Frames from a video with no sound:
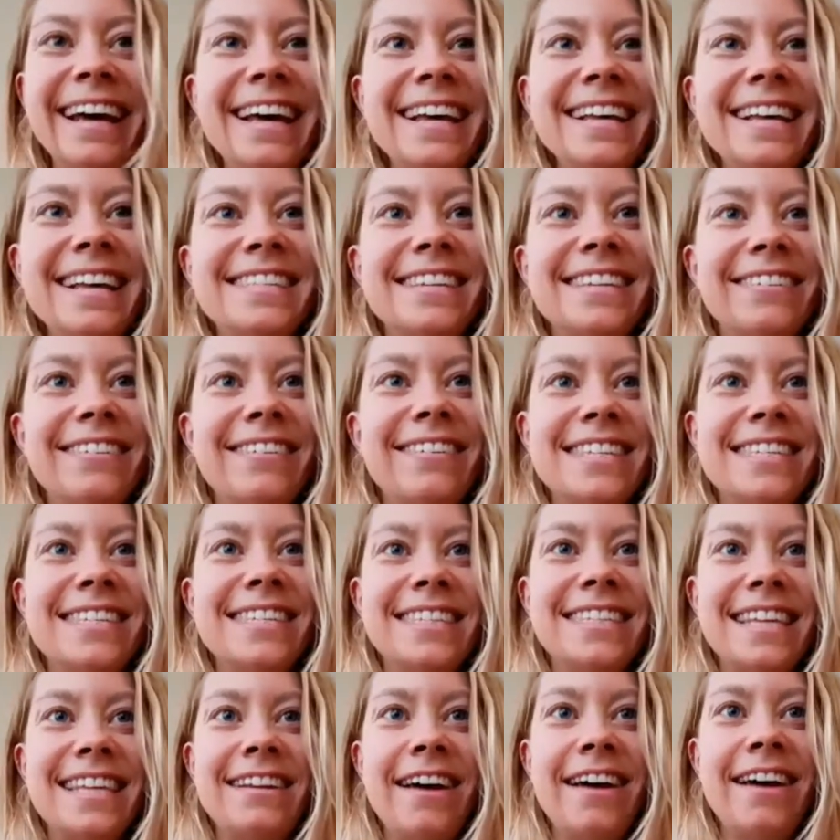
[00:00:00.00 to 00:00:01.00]
so a
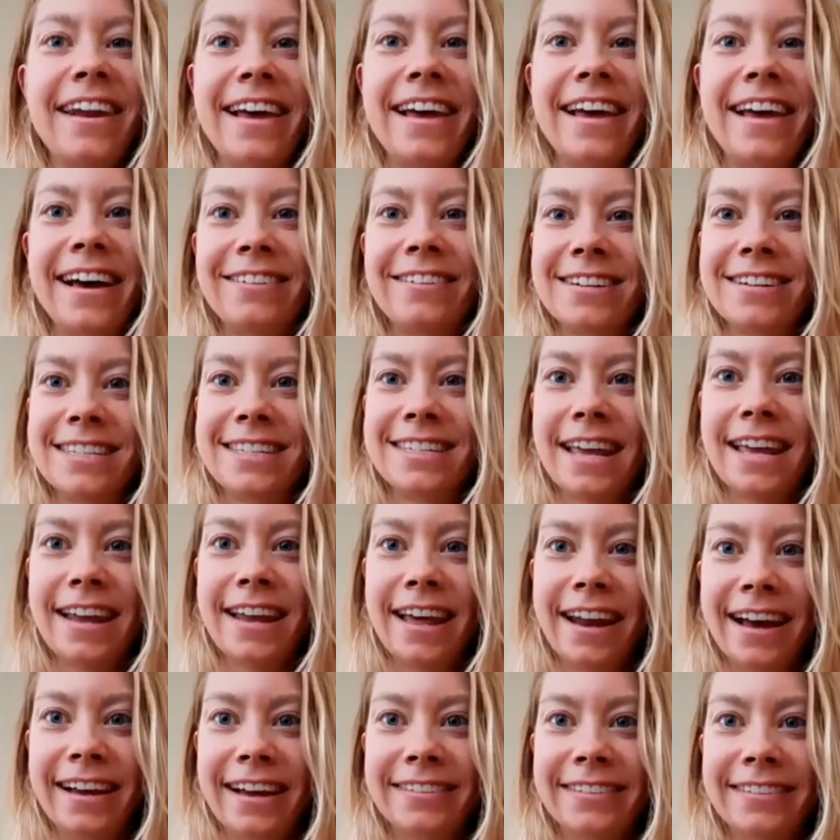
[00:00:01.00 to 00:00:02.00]
sadhana or a
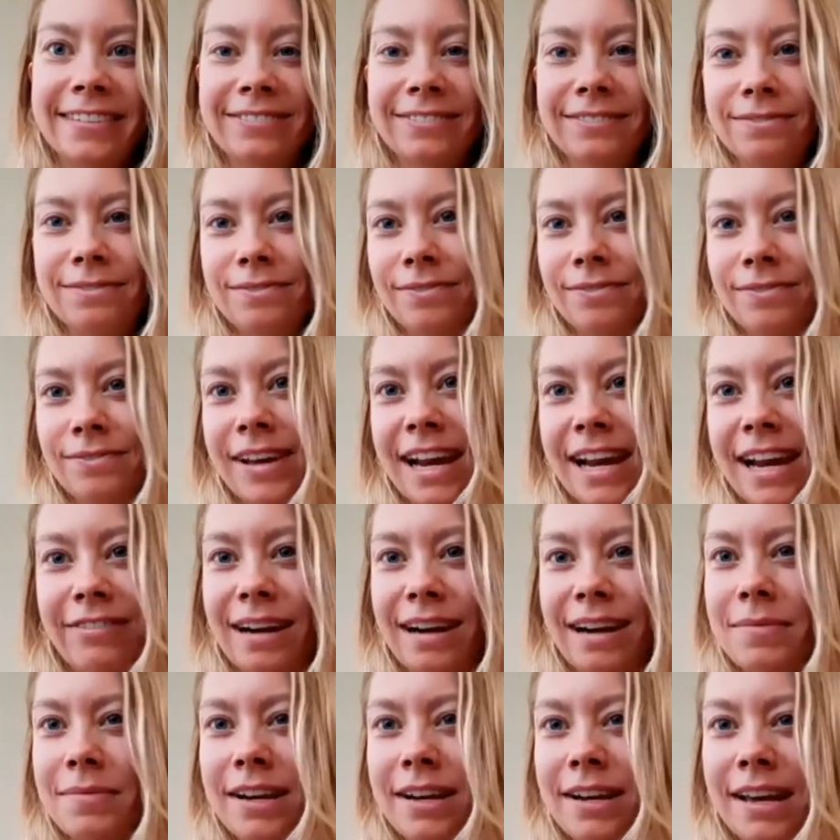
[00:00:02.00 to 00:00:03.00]
sadhana, whatever.
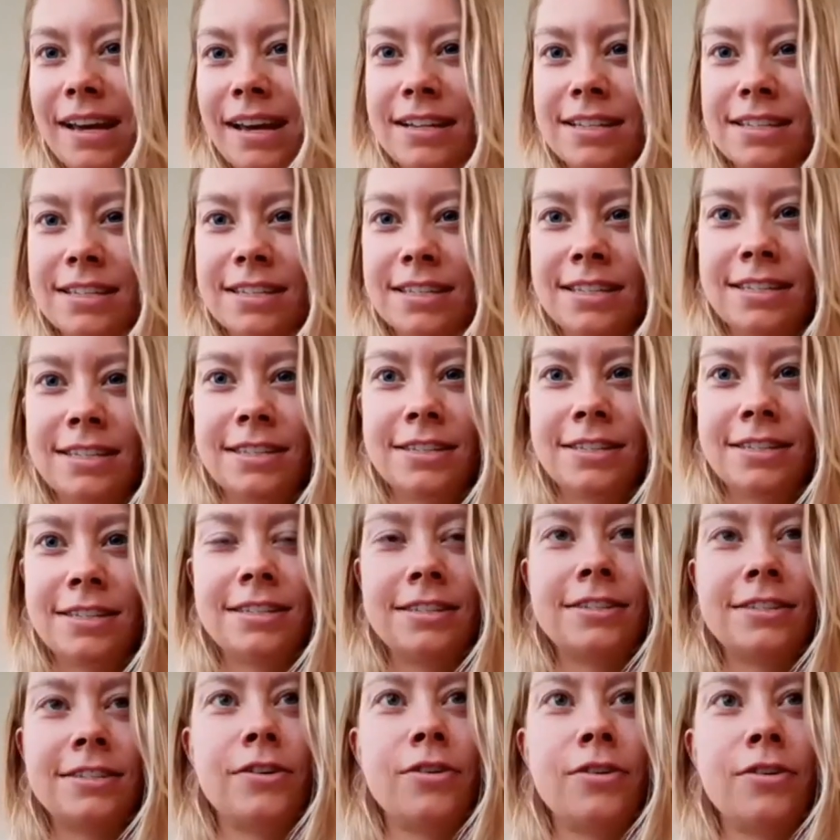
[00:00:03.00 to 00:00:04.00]
I'm going to get
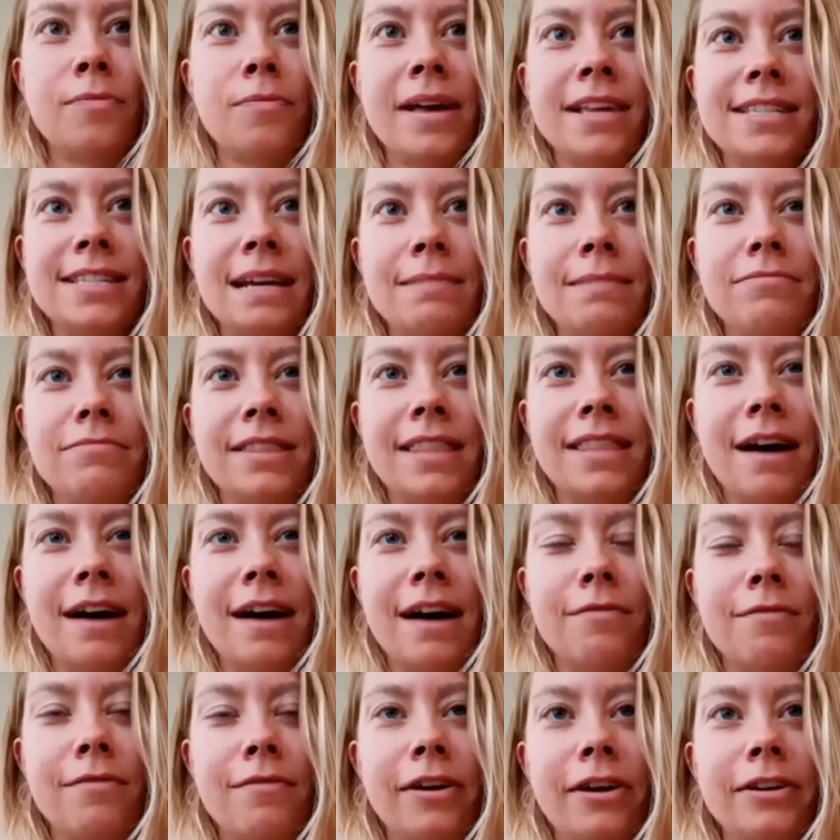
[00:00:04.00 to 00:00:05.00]
so messed up with that
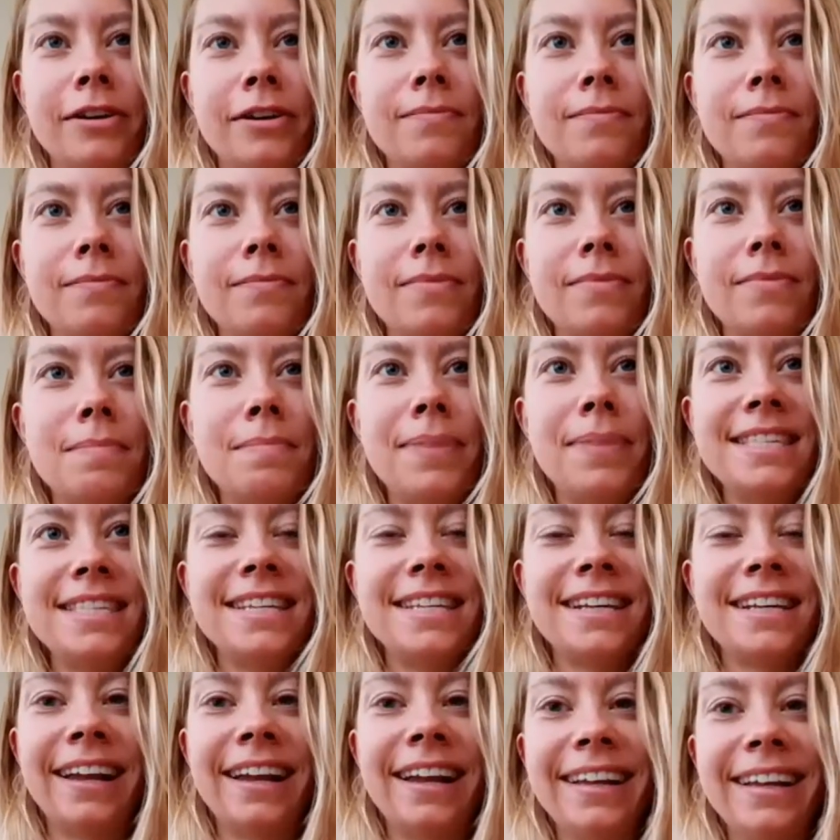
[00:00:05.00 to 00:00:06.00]
word. But
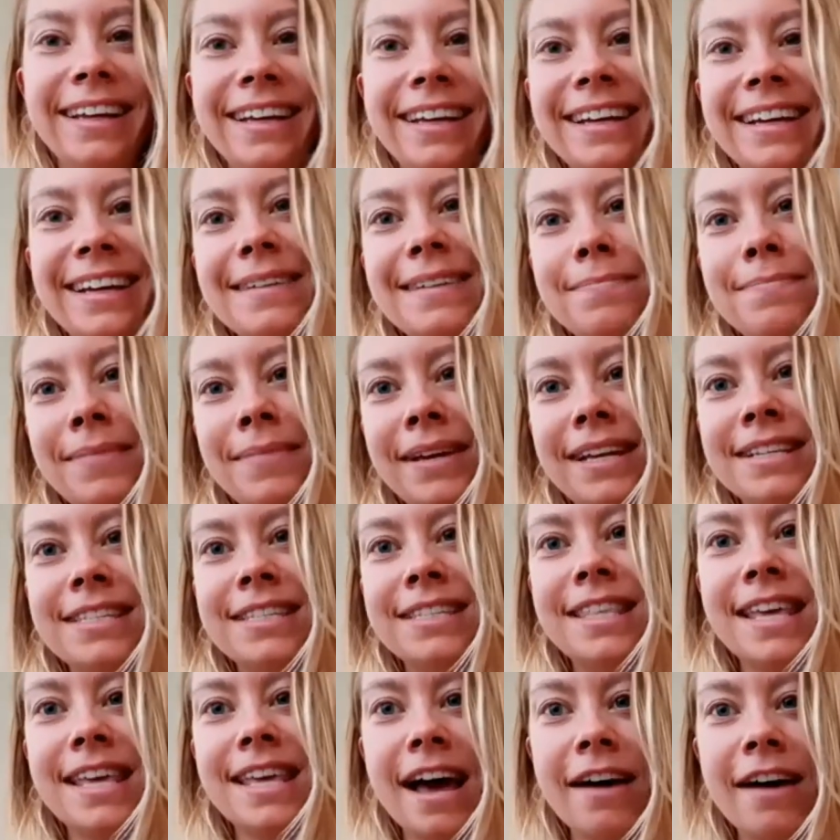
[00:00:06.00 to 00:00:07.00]
basically, it
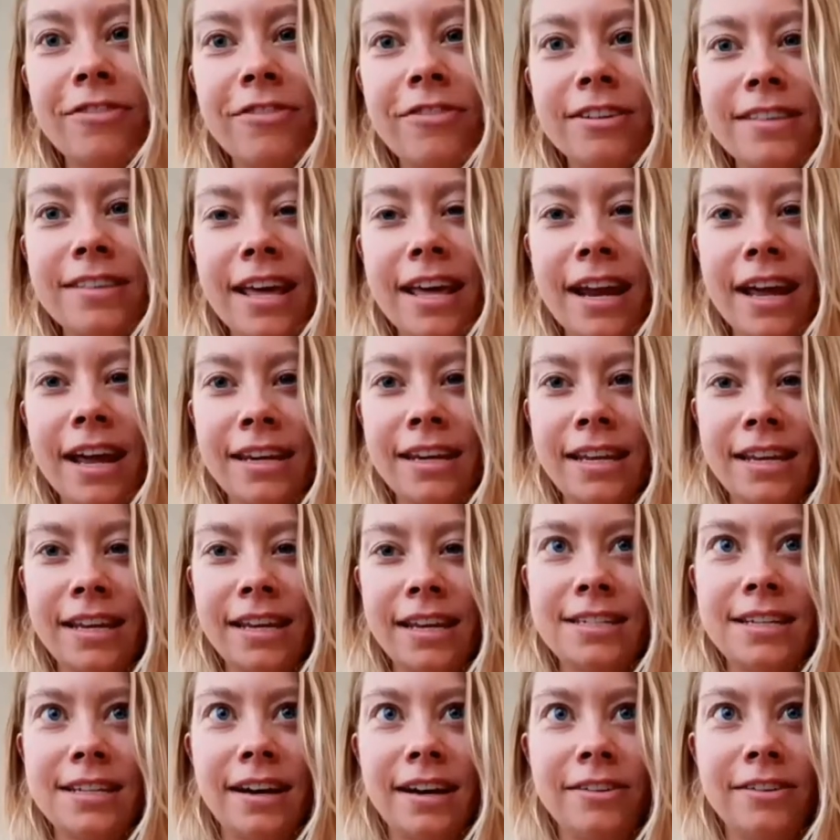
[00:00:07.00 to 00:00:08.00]
means the effort that I need
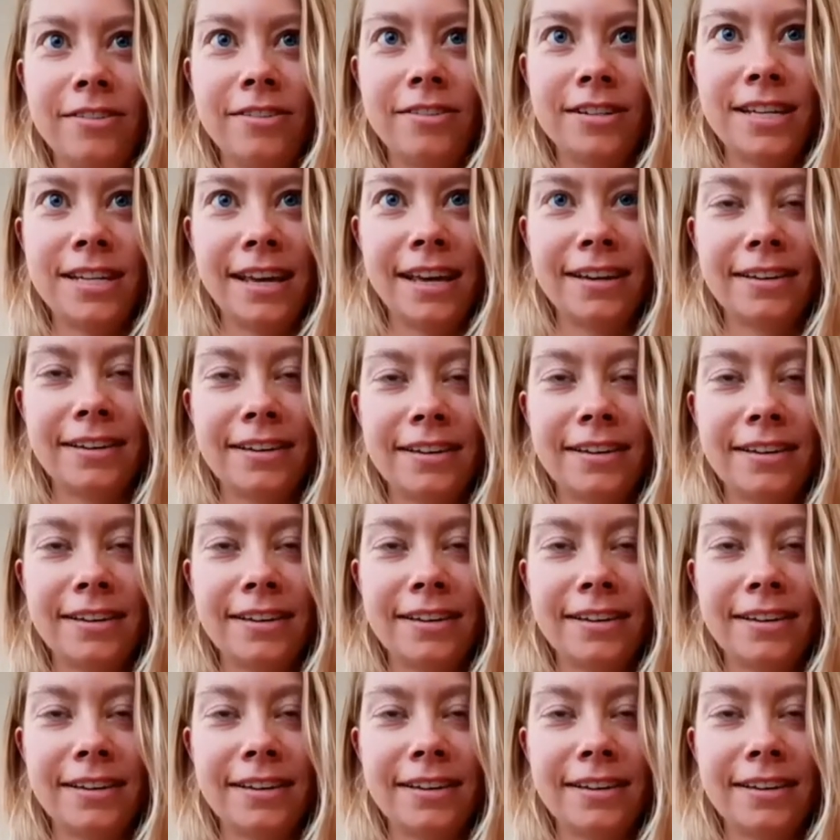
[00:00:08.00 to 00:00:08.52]
to undertake.